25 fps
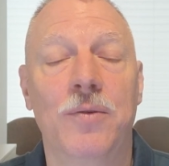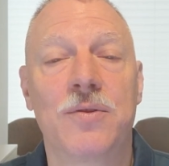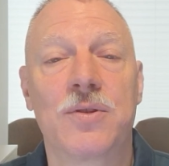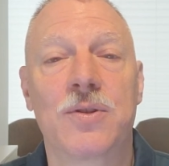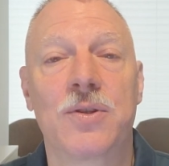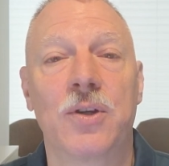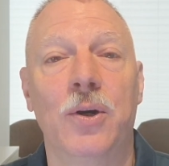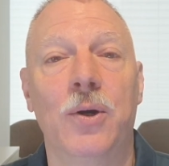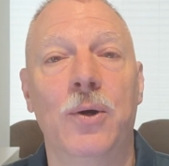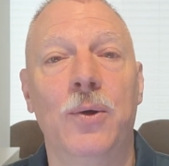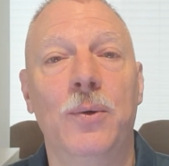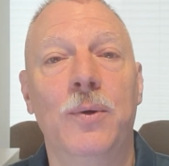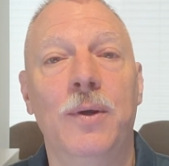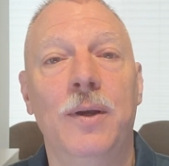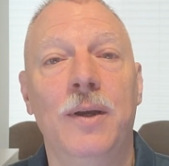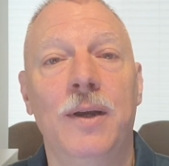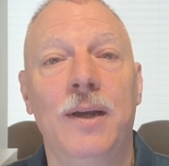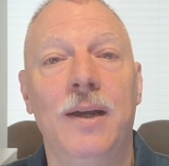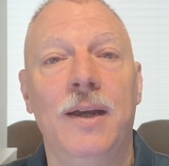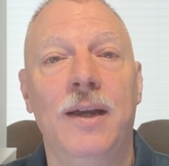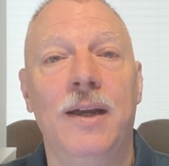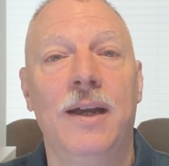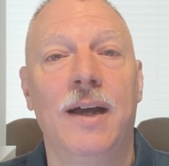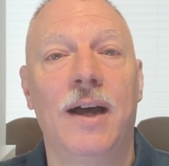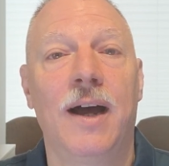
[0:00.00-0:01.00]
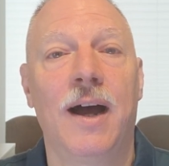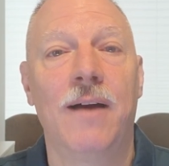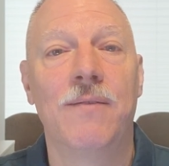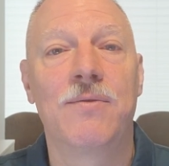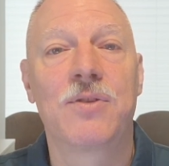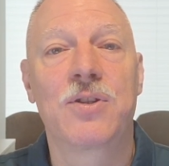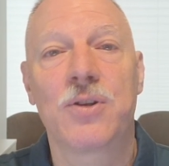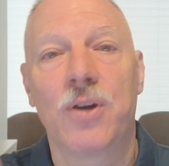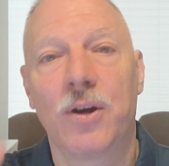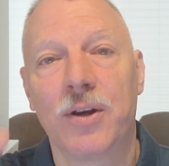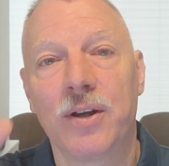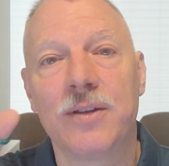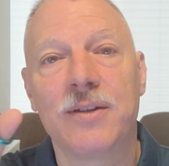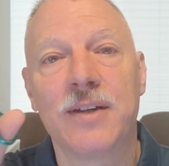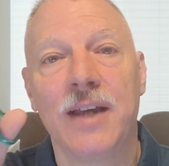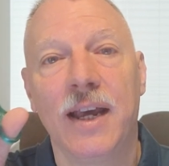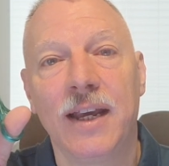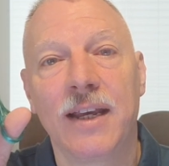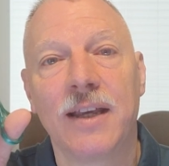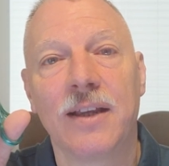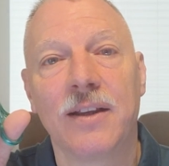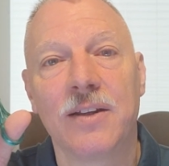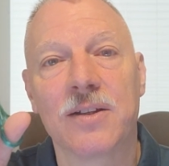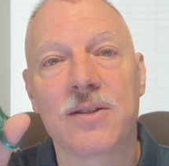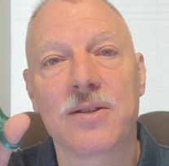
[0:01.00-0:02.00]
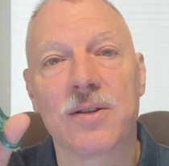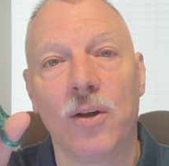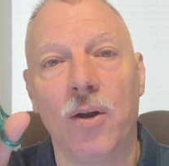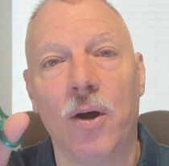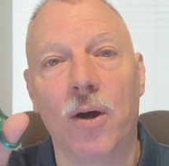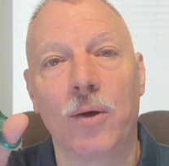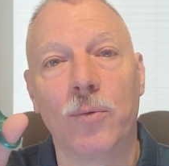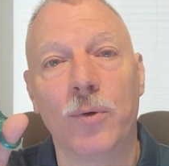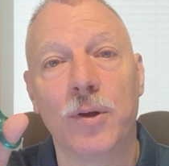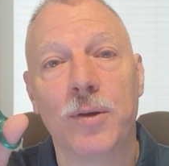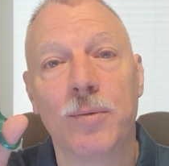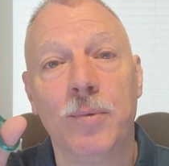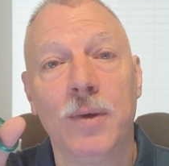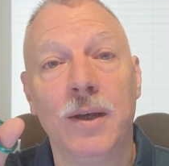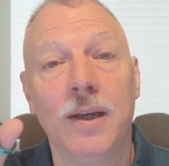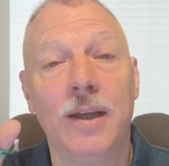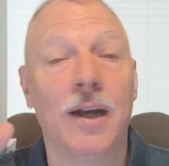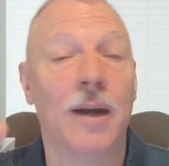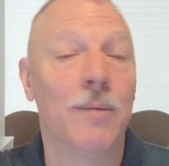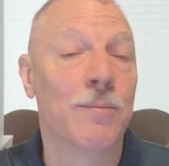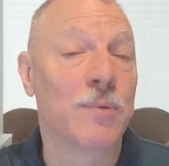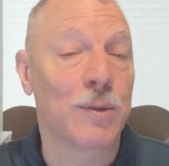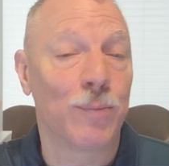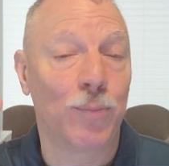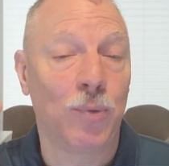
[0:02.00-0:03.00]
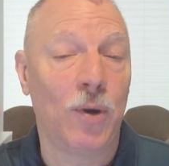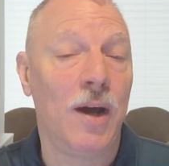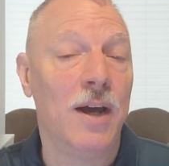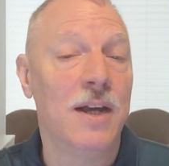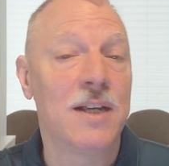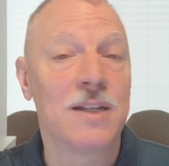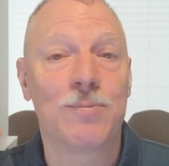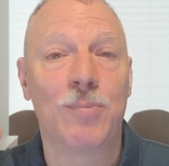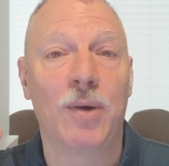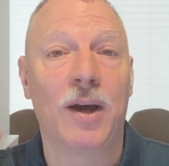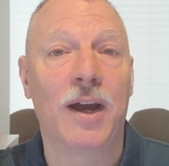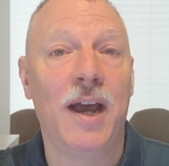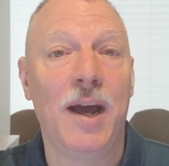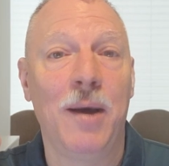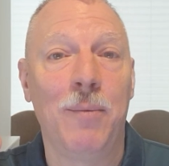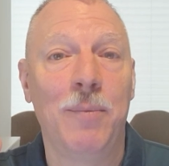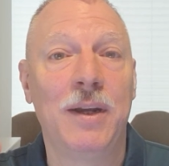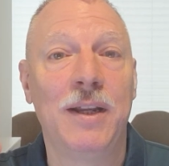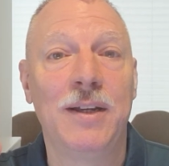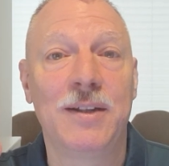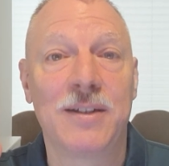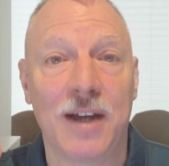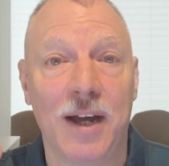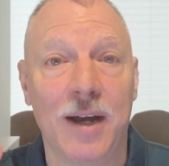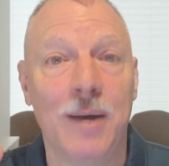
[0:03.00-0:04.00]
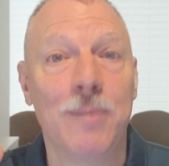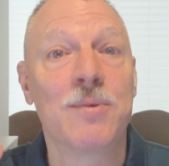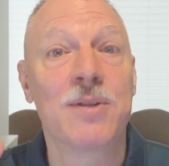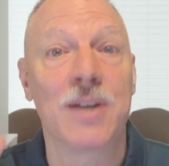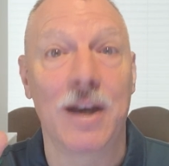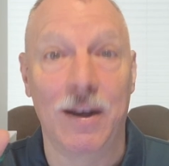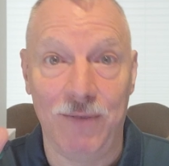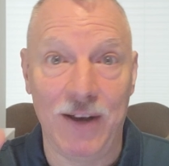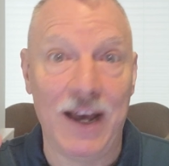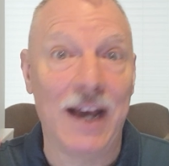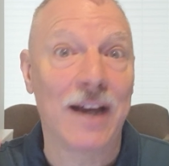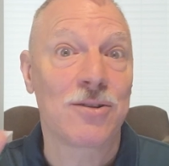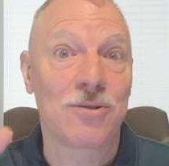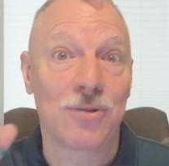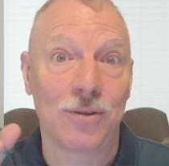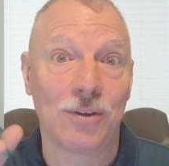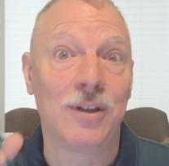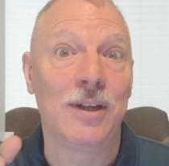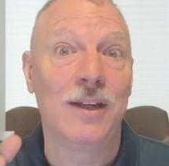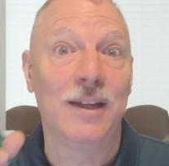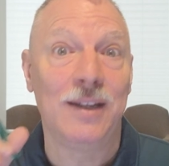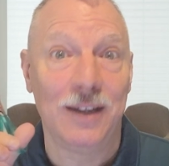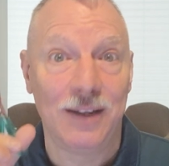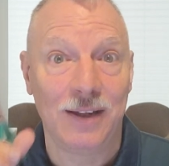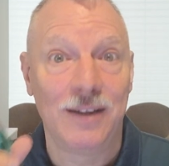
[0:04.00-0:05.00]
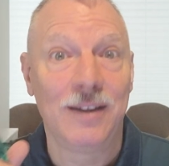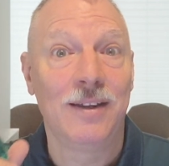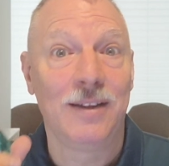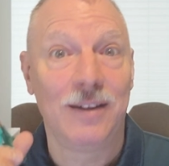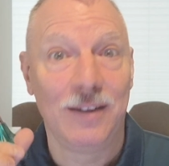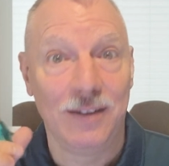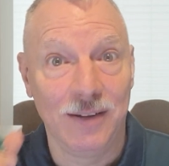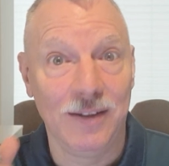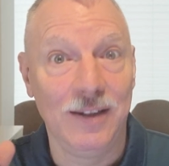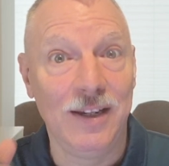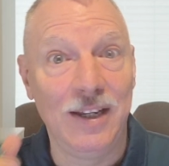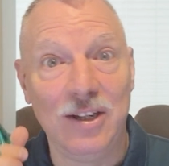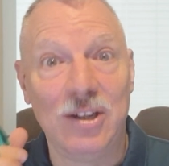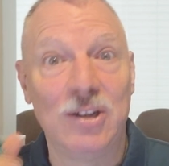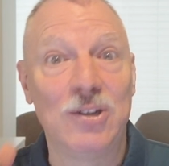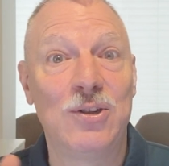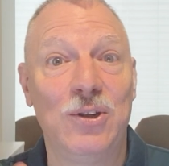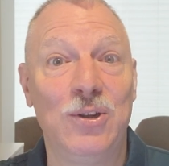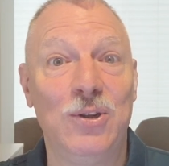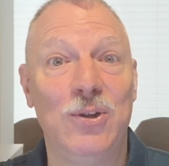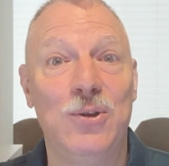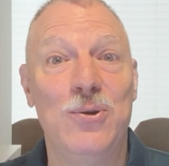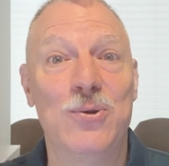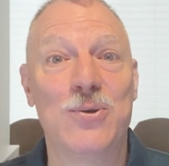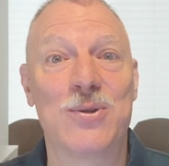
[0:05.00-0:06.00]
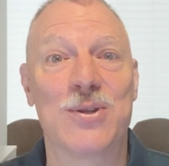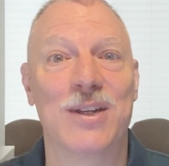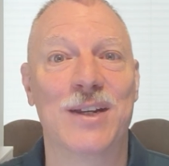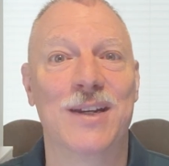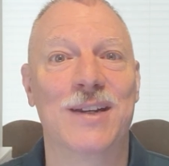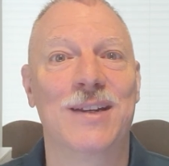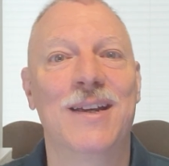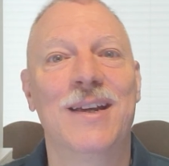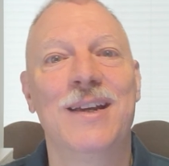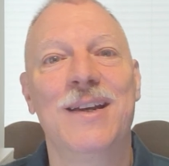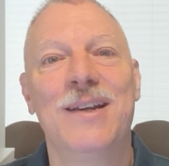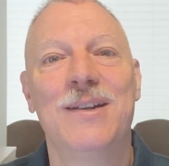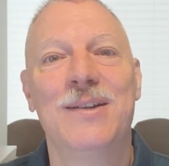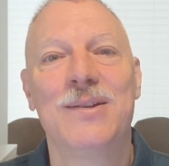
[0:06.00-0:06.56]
So I've started taking this along with me, and I'm surprised by how many times I've actually needed to use it.